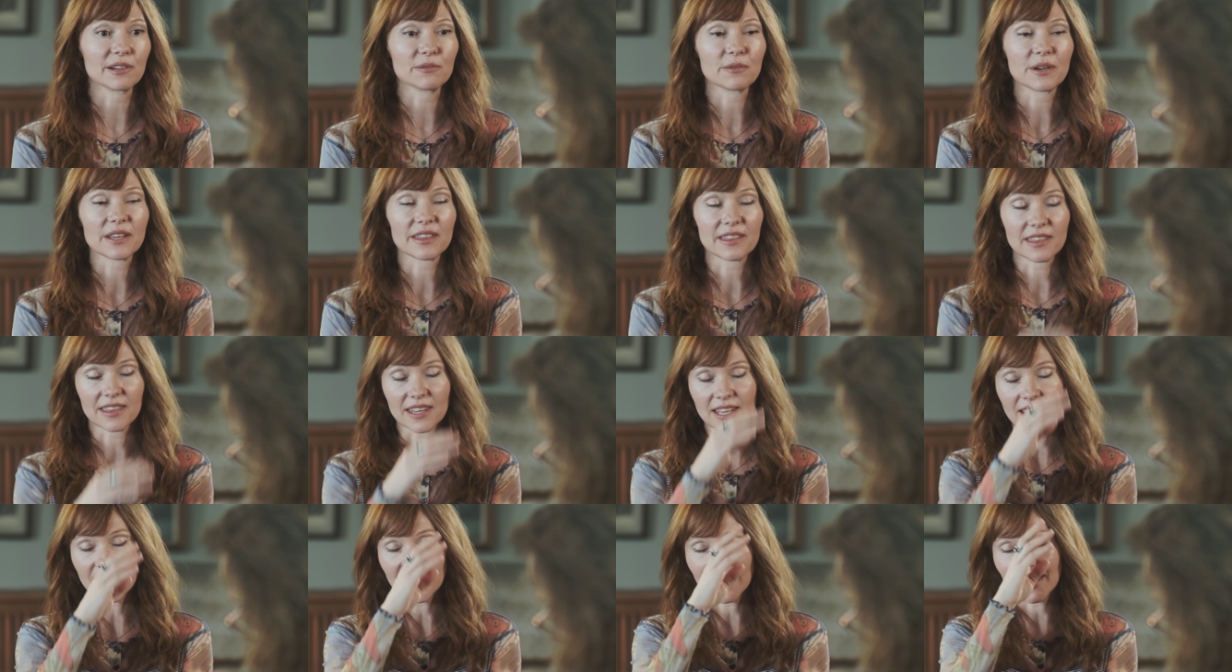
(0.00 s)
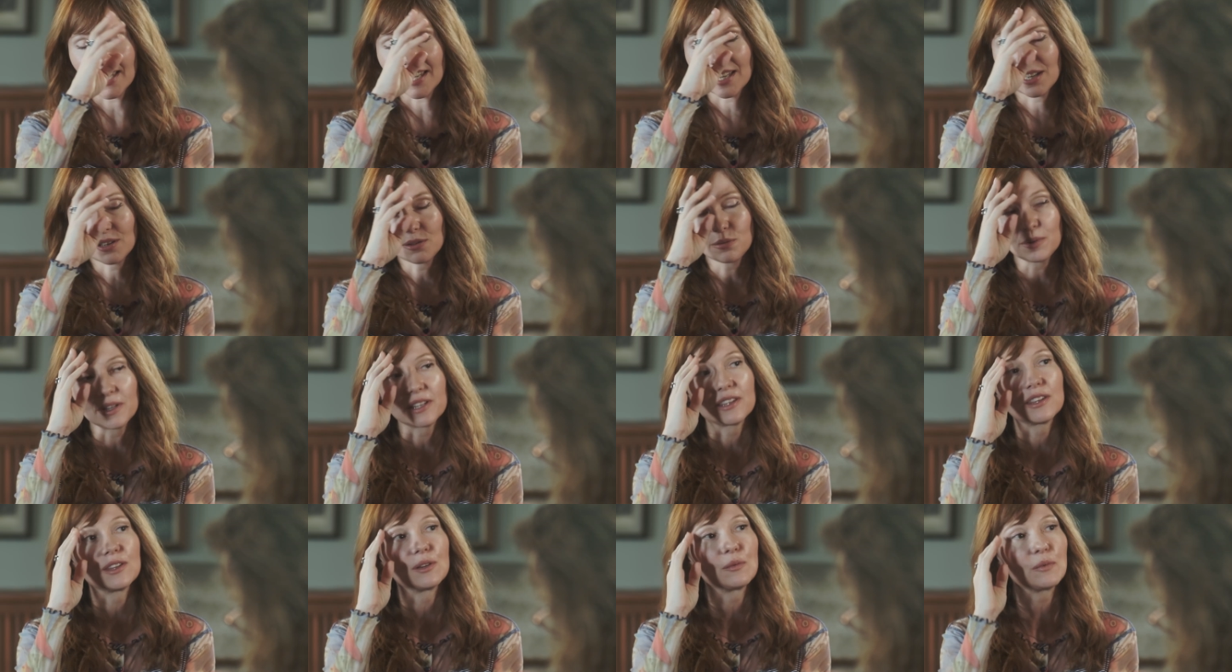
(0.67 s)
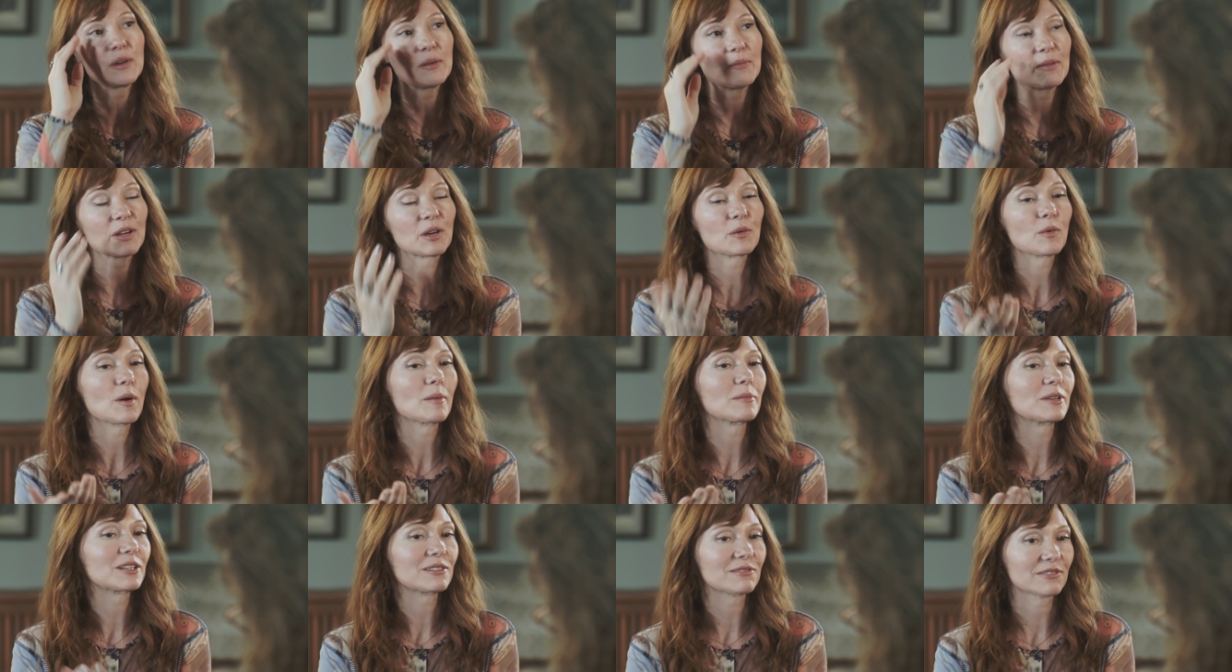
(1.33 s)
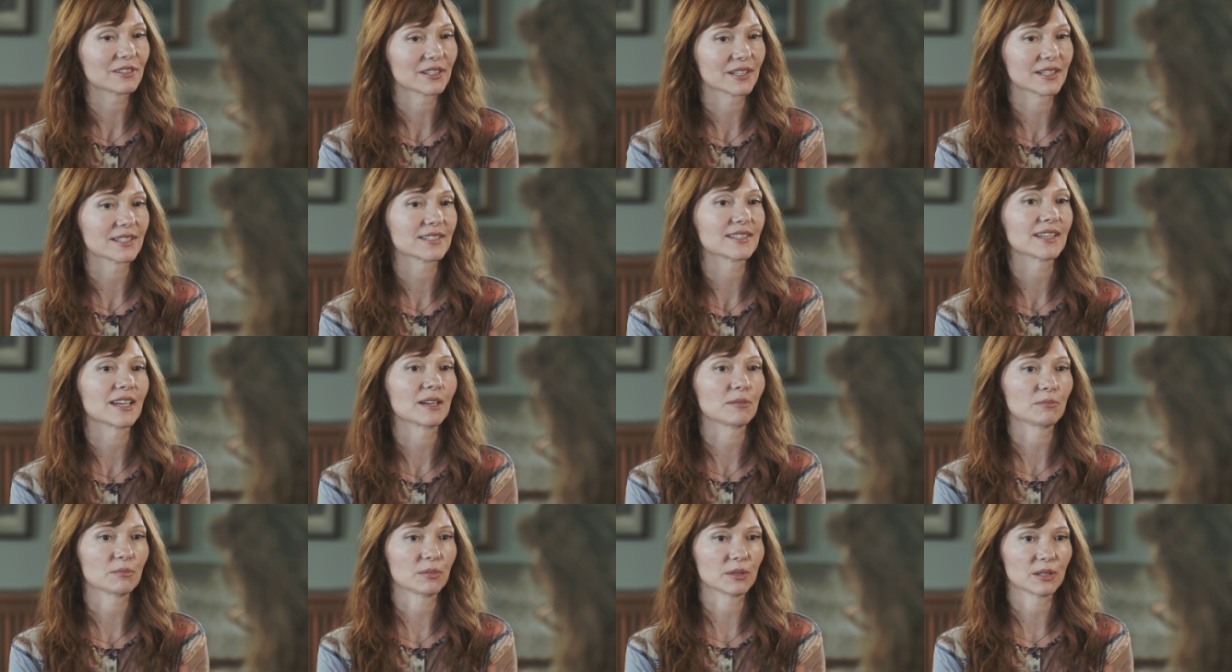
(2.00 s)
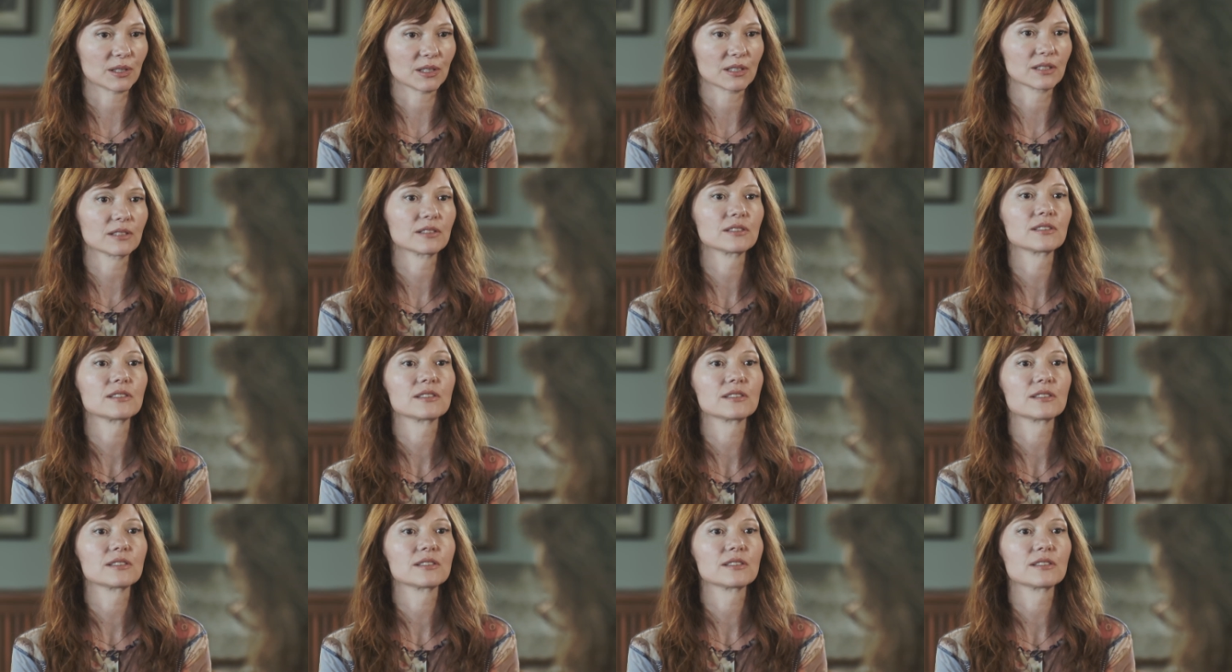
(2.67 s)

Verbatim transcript: With the with the weeping woman, for example. Okay, good.